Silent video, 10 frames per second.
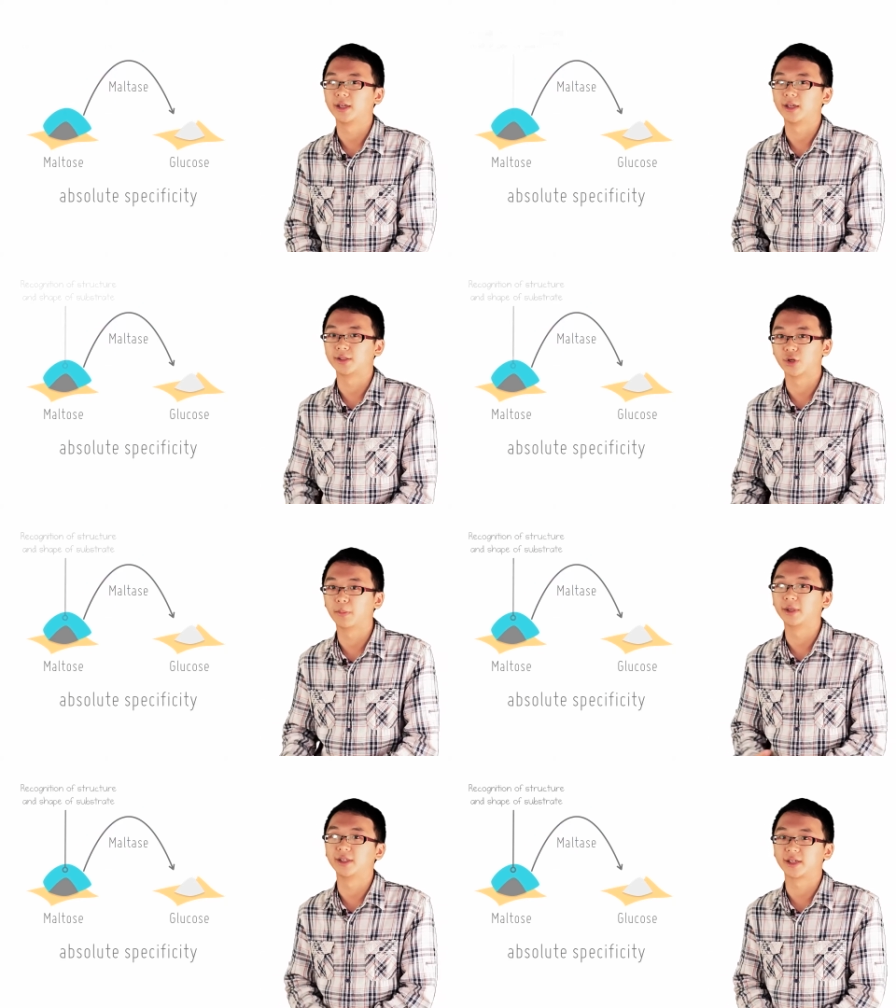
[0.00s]
is
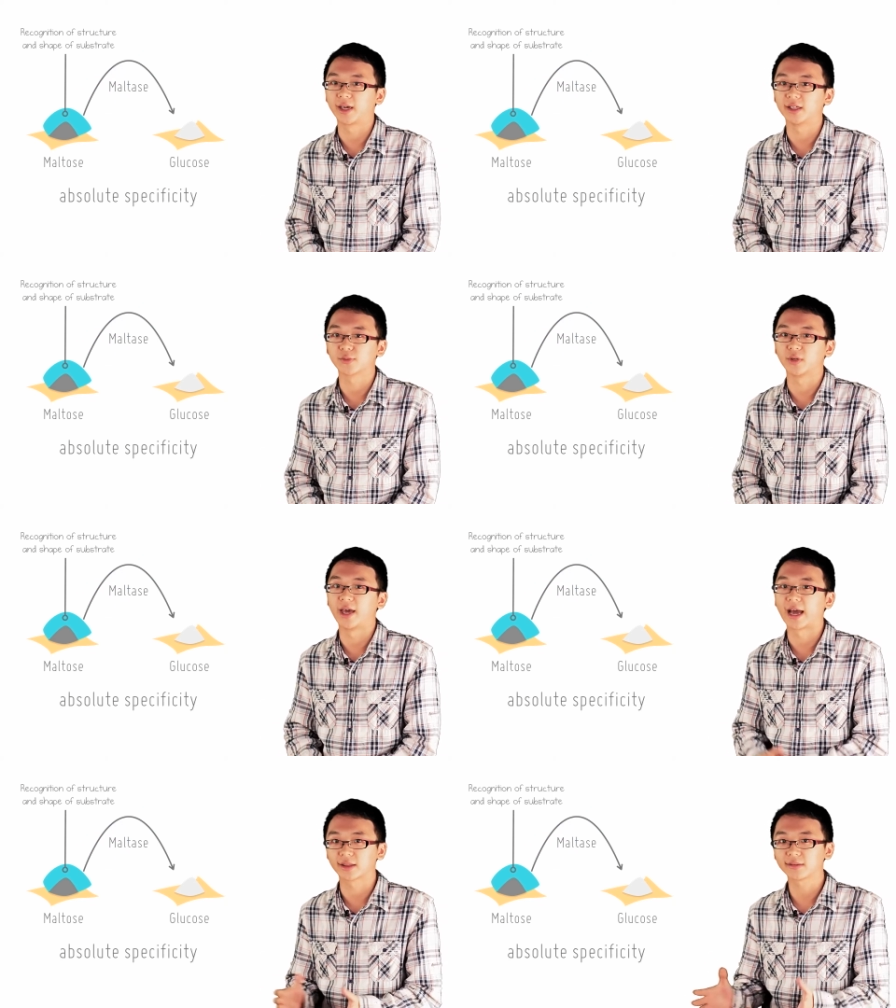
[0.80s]
normally the case when
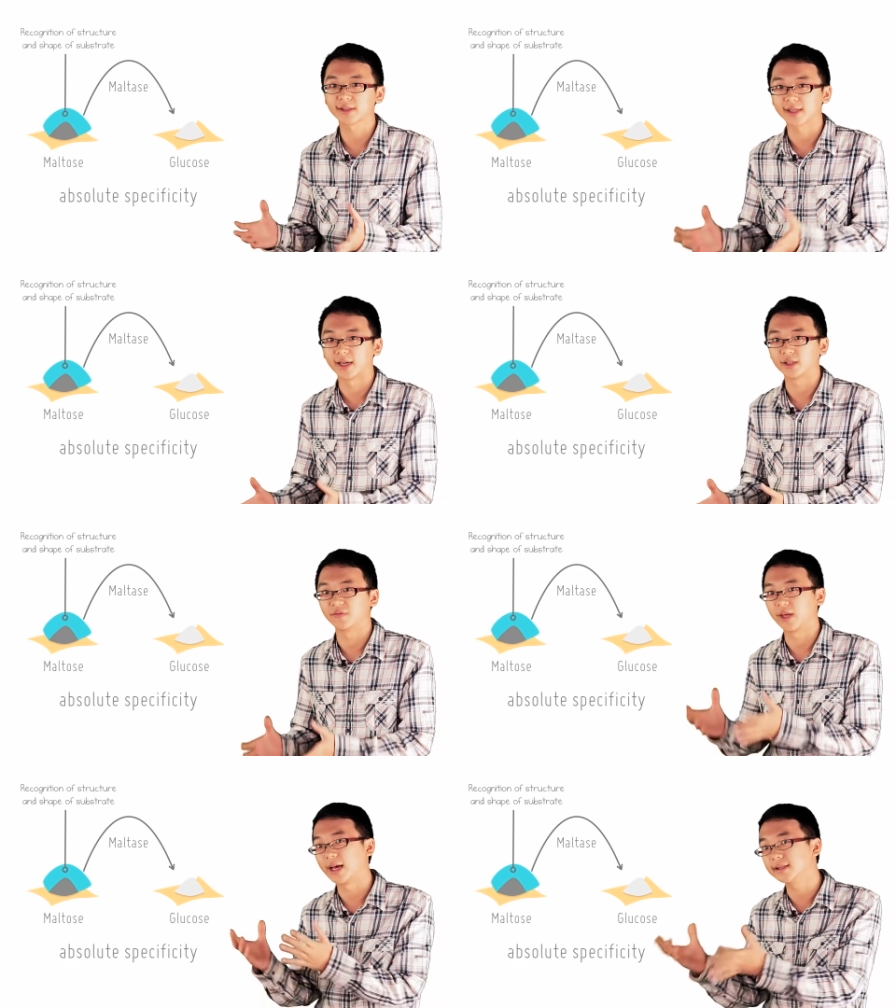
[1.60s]
the active site of
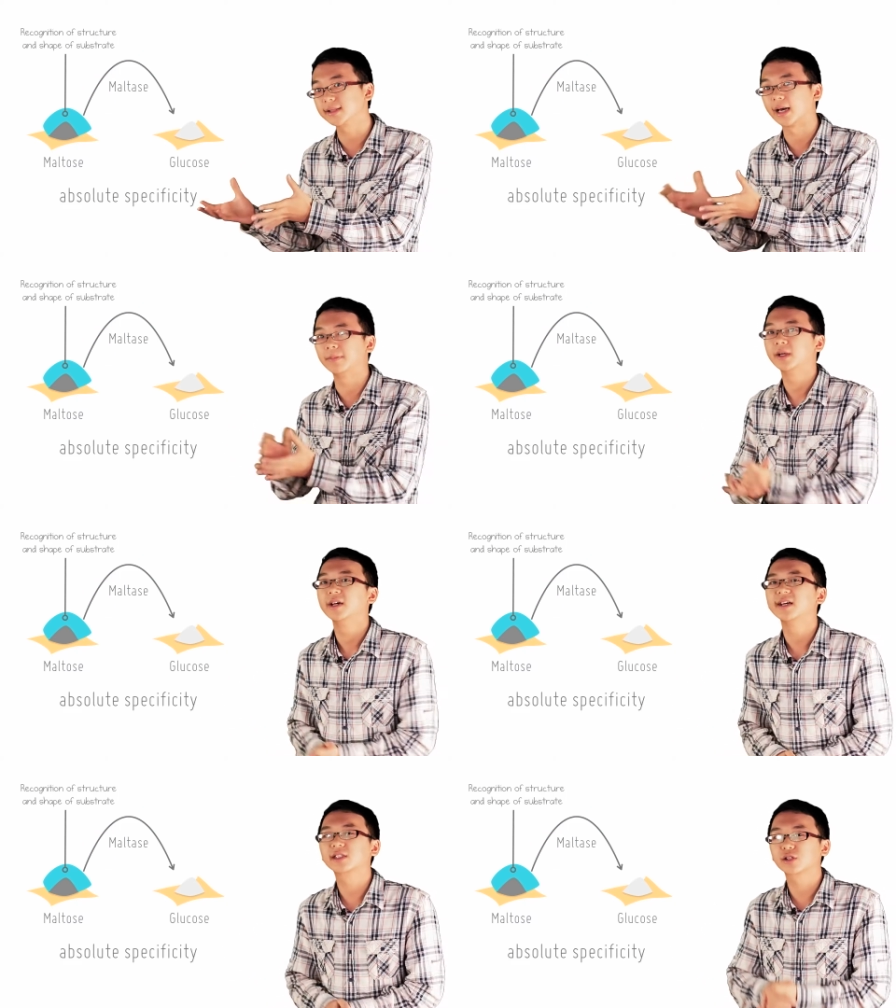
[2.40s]
the enzyme
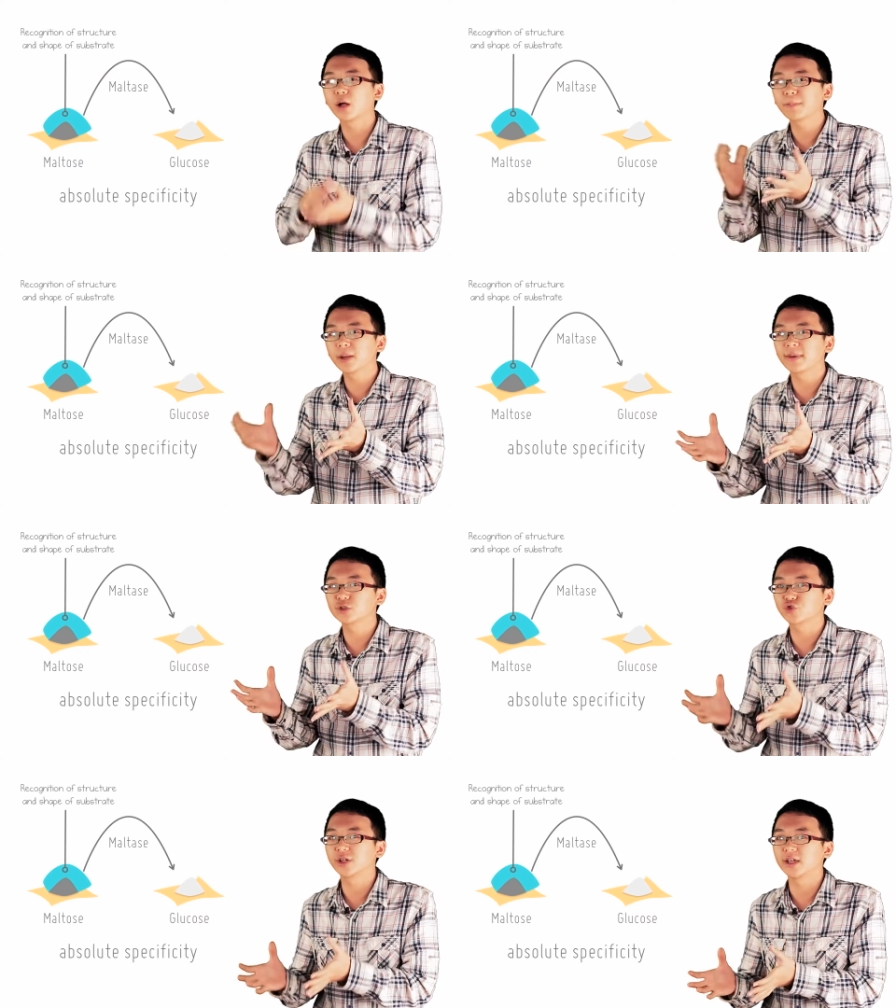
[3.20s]
is
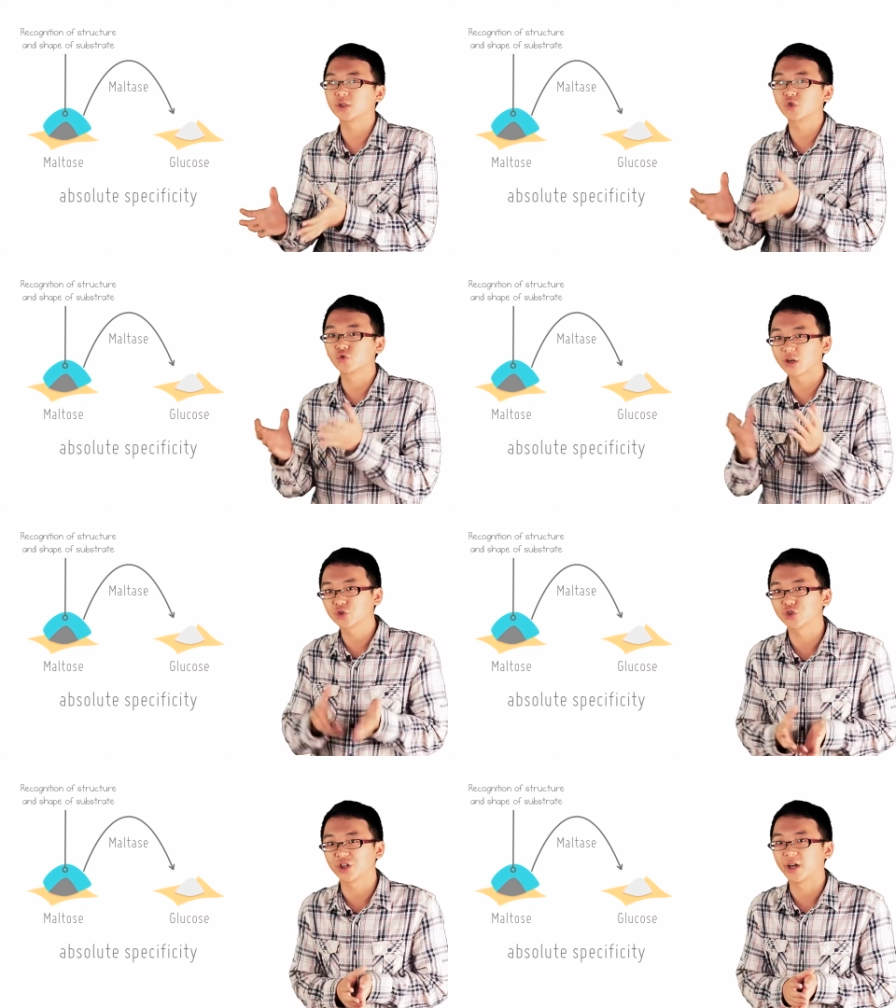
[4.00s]
complementary in
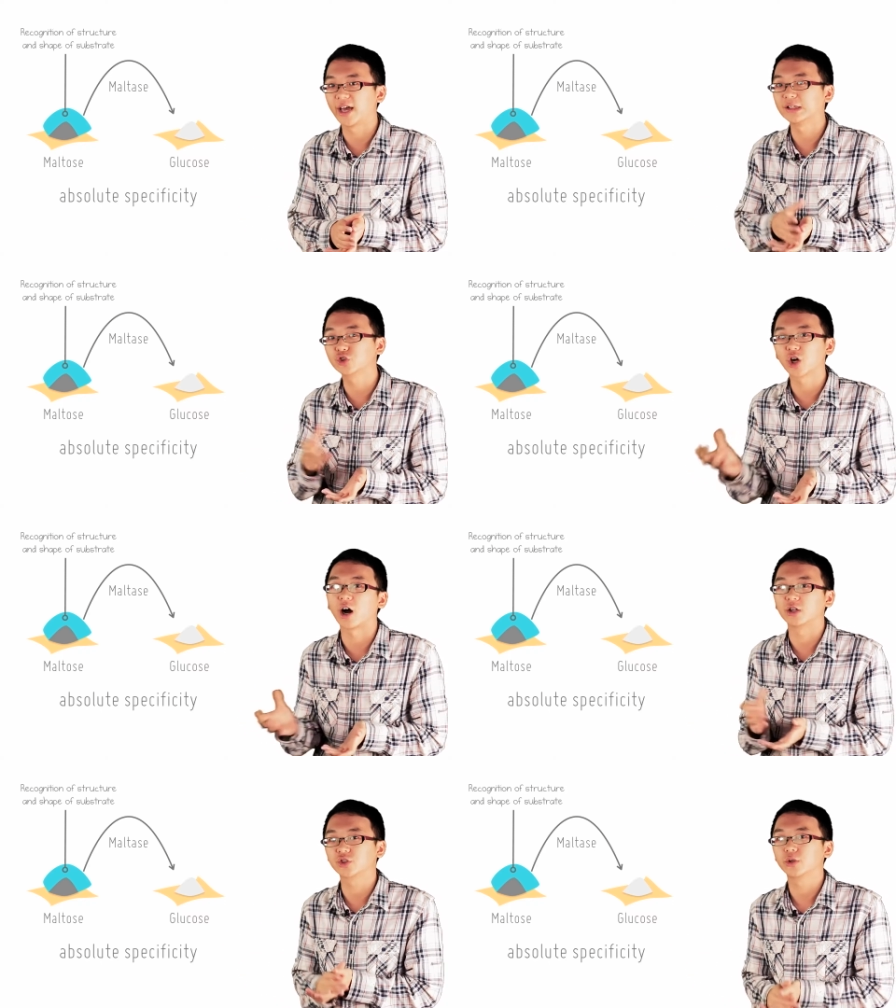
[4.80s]
structure and
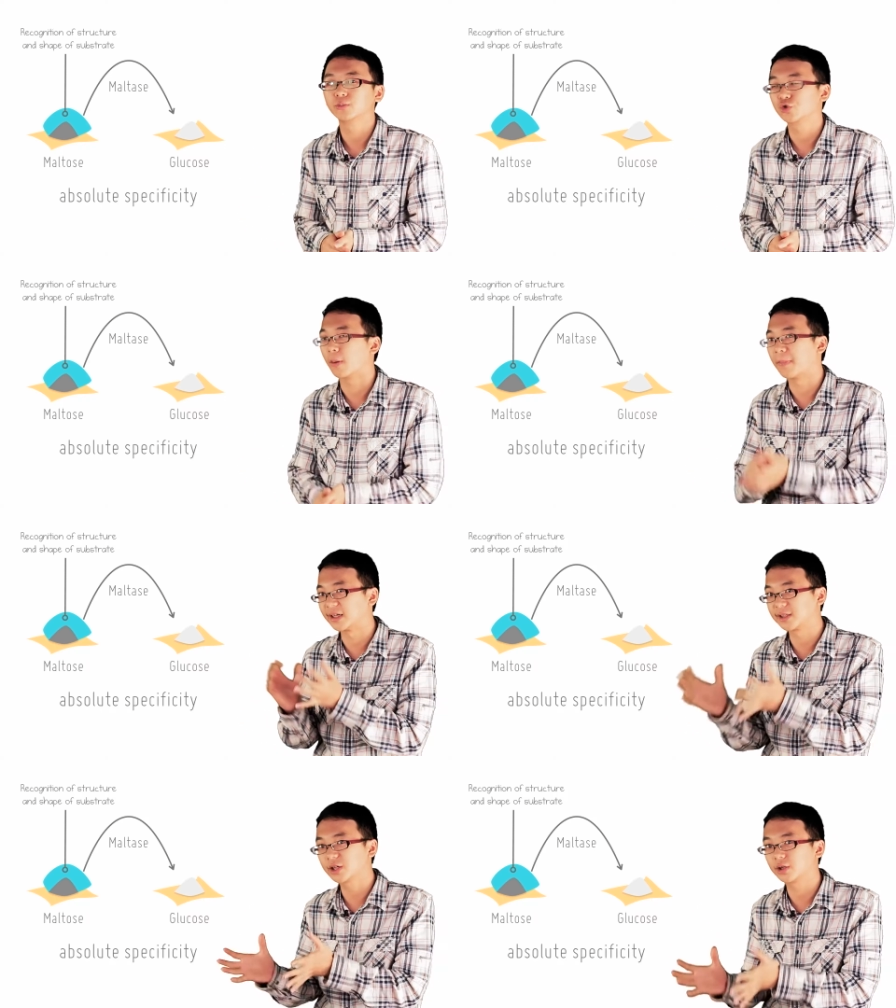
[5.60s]
charge to a
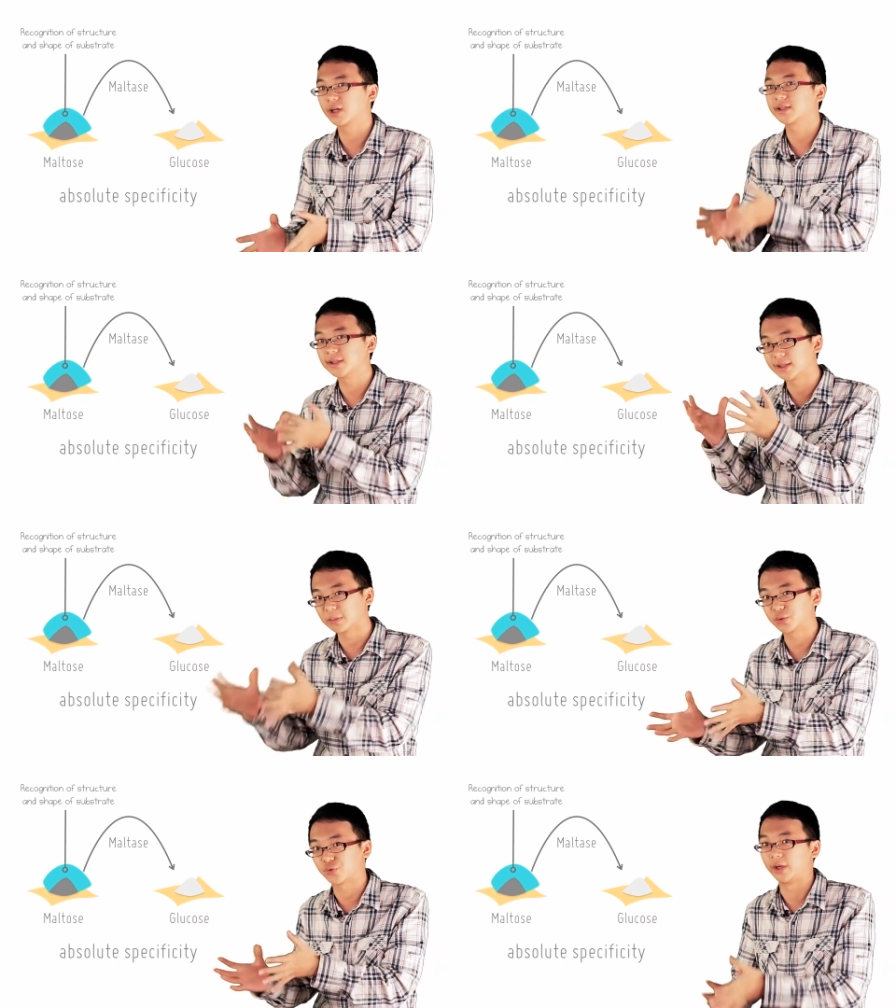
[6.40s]
particular
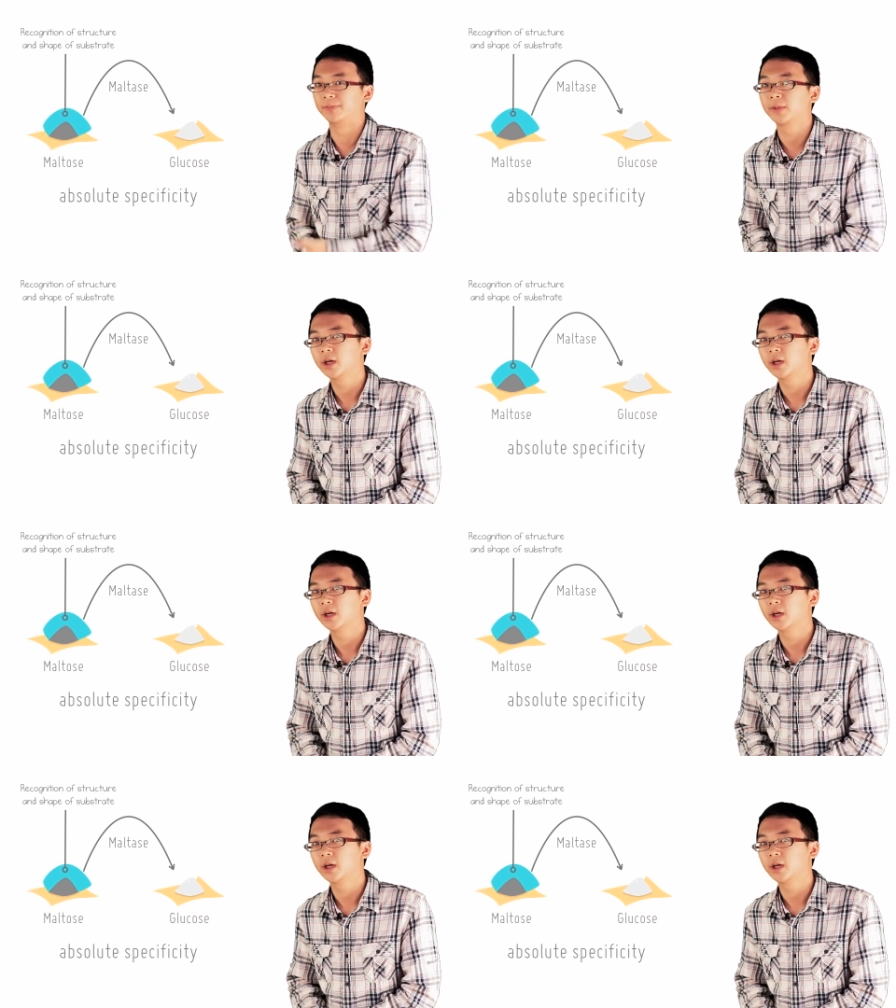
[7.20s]
substrate.